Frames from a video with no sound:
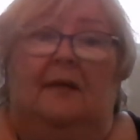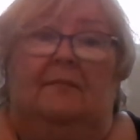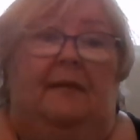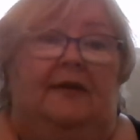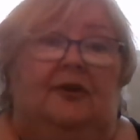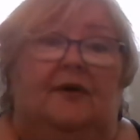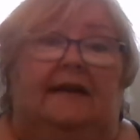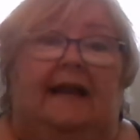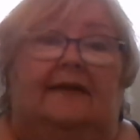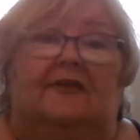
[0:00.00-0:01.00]
Maybe you
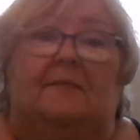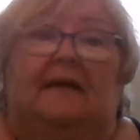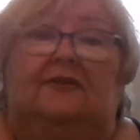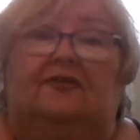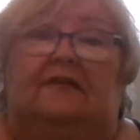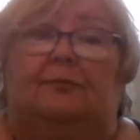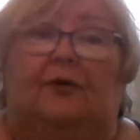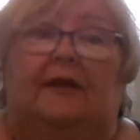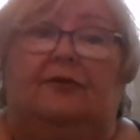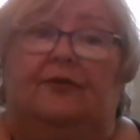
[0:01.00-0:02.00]
connect to the message this
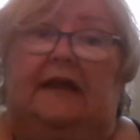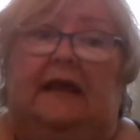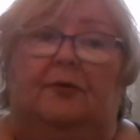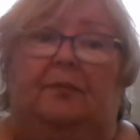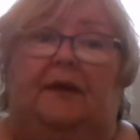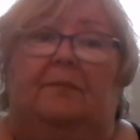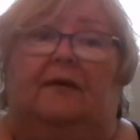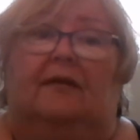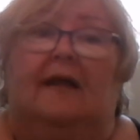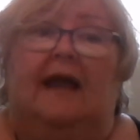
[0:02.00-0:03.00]
morning through the Hebrew
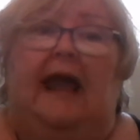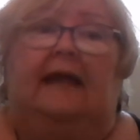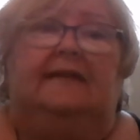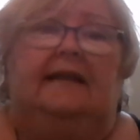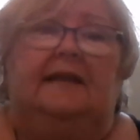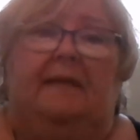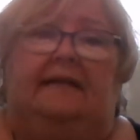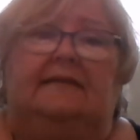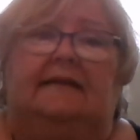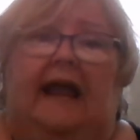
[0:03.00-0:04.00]
people as they
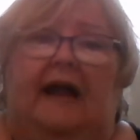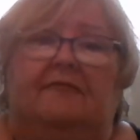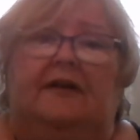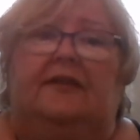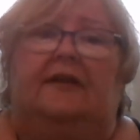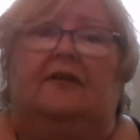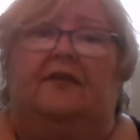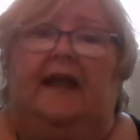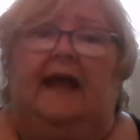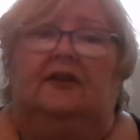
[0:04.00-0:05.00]
lamented everything that
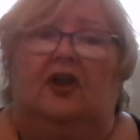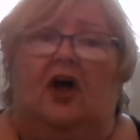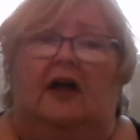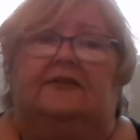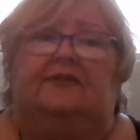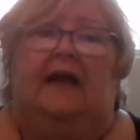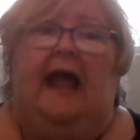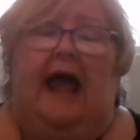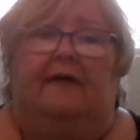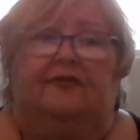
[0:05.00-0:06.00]
they had lost
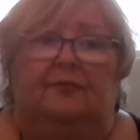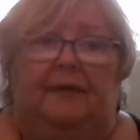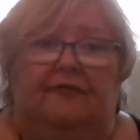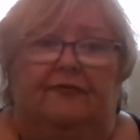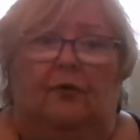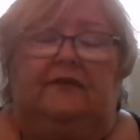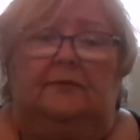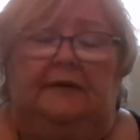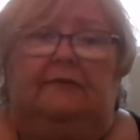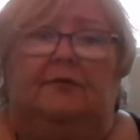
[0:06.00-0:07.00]
after being
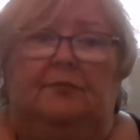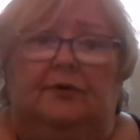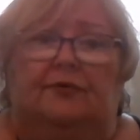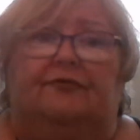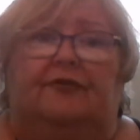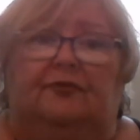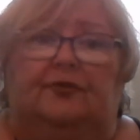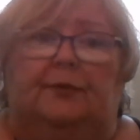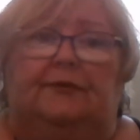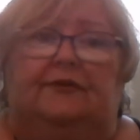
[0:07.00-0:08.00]
forcibly removed from
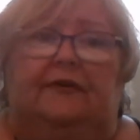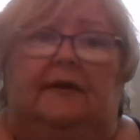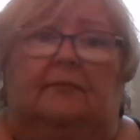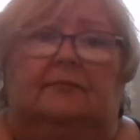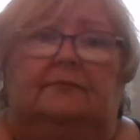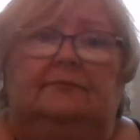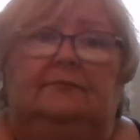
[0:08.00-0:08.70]
Jerusalem.